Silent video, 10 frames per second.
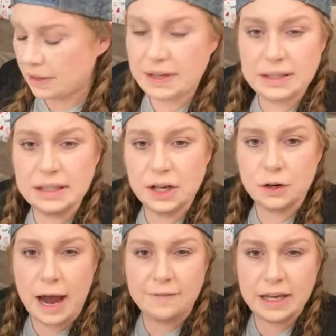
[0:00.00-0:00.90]
This is a
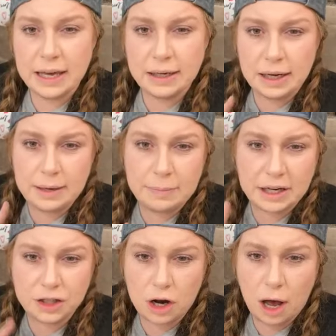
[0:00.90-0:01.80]
craft kit in
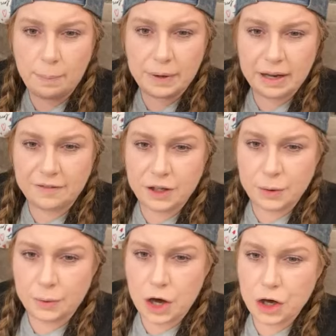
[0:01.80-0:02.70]
my shop. If
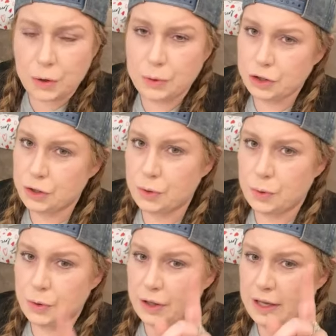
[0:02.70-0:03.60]
you go
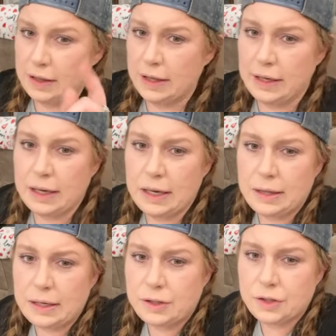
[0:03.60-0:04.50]
to the link
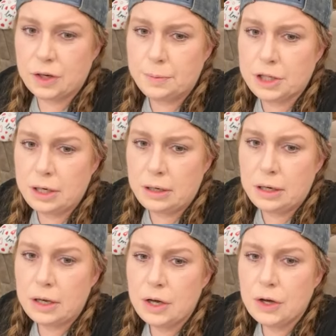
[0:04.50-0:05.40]
in the
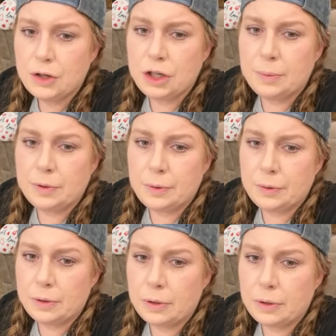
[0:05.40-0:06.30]
description, you
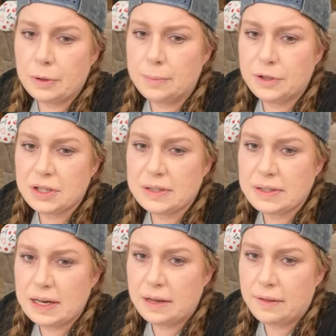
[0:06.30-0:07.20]
will be able to
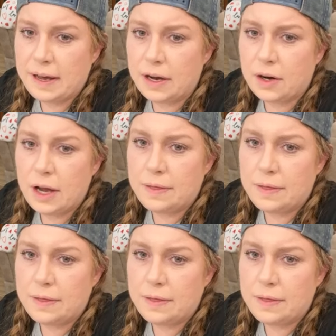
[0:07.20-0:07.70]
see it there.